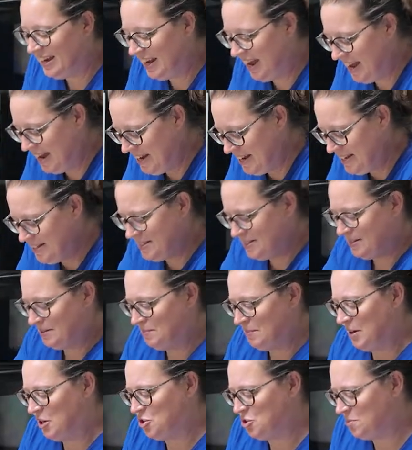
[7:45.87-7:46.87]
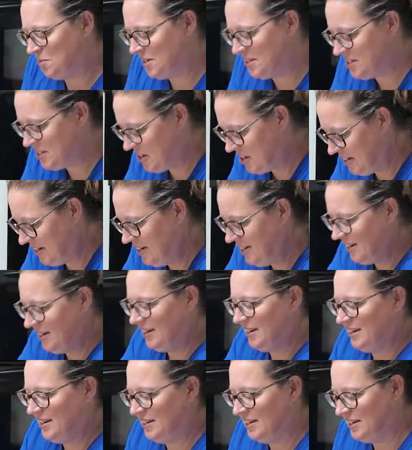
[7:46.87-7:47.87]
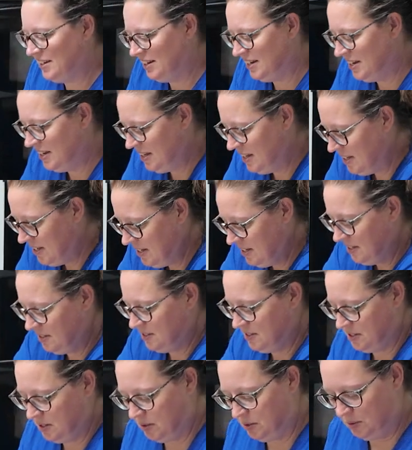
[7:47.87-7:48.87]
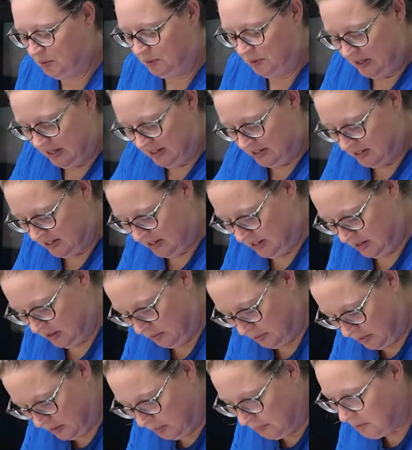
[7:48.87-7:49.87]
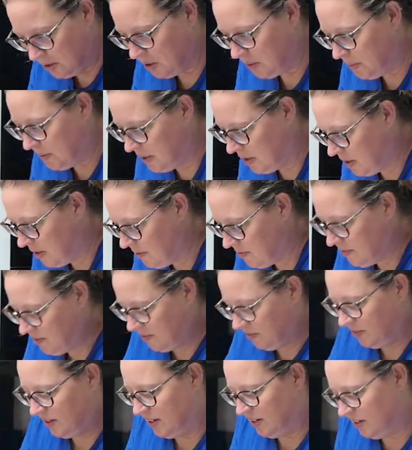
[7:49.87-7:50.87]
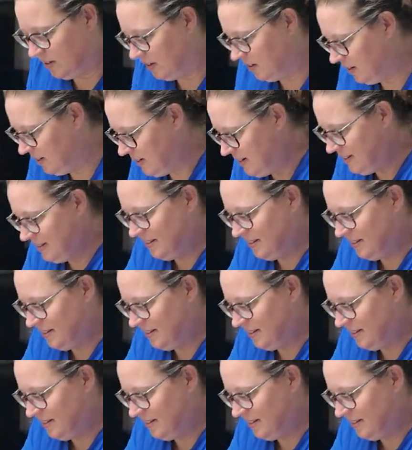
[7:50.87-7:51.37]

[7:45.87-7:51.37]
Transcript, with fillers: it has measurements on it. So that's kind of what I'm going off of here.